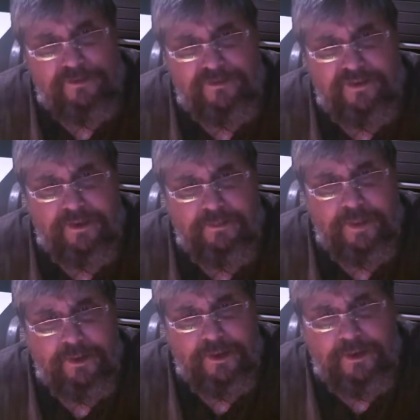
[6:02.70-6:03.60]
to sound
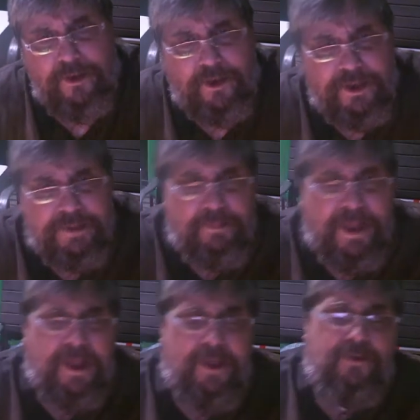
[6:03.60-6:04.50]
melancholy,
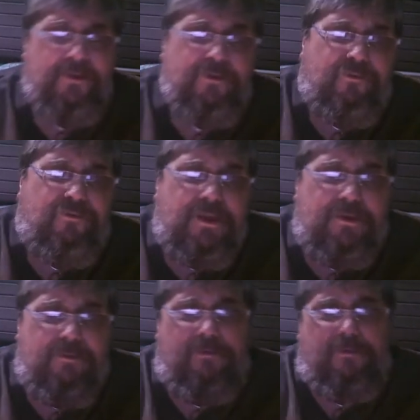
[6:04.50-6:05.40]
bad, or
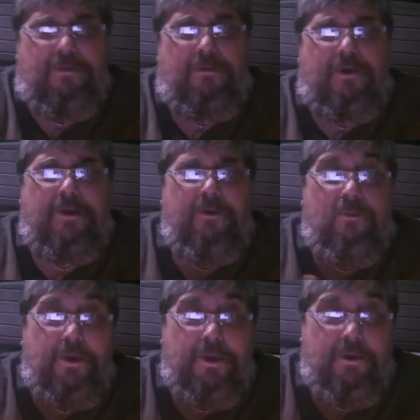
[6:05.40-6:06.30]
defeative, or I
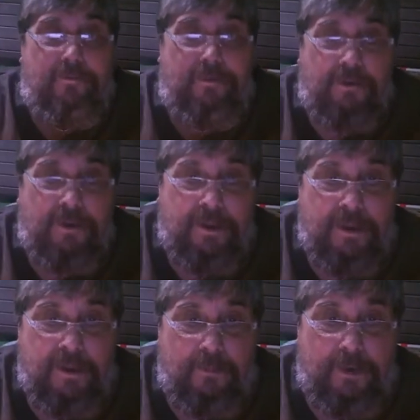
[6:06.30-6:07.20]
don't whatever,
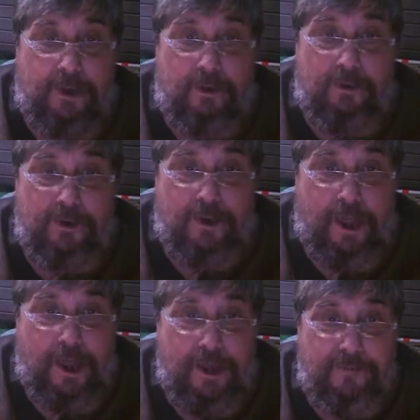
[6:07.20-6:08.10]
but I learned a
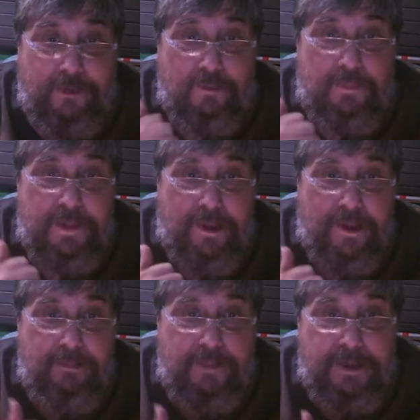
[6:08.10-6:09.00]
lot. If you look
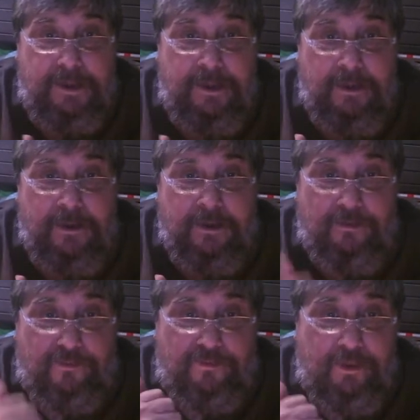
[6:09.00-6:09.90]
behind me,
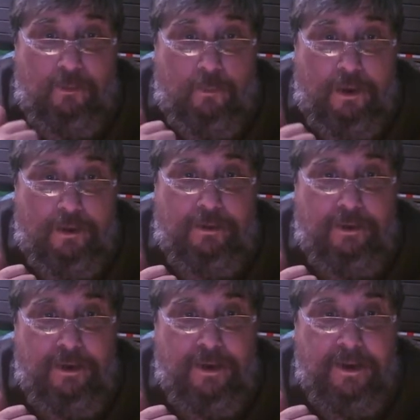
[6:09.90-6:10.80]
you'll see a
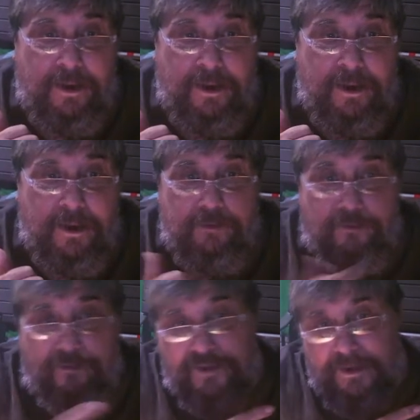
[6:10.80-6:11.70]
walker, and
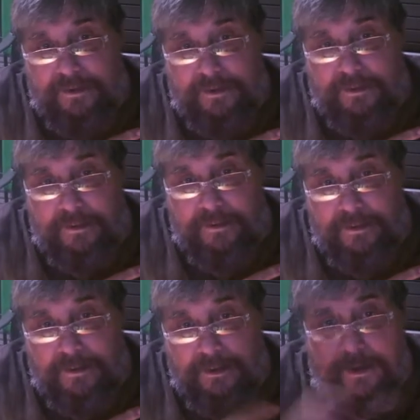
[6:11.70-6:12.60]
you'll see a
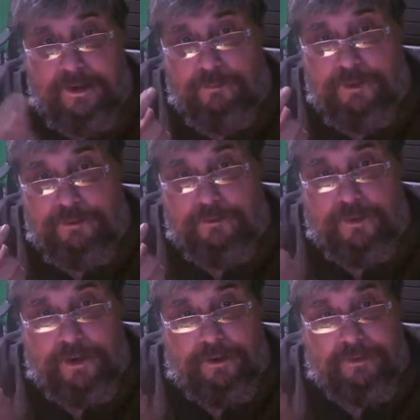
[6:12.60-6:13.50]
air breather
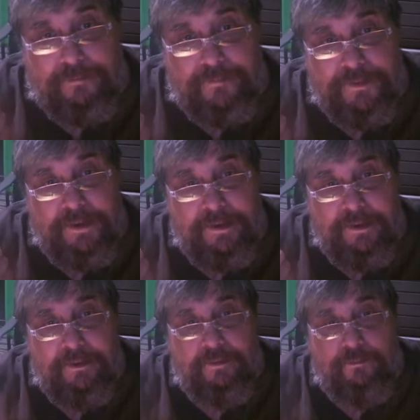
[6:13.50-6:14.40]
there,
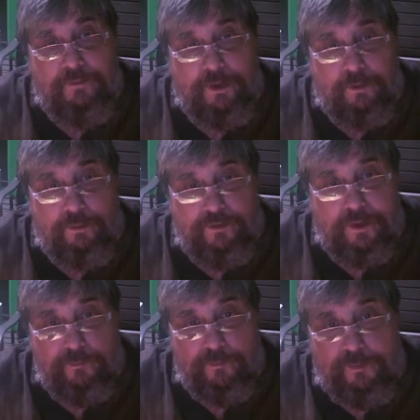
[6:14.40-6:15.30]
which
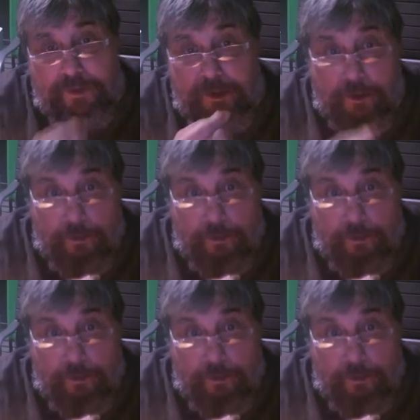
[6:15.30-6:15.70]
comes with a little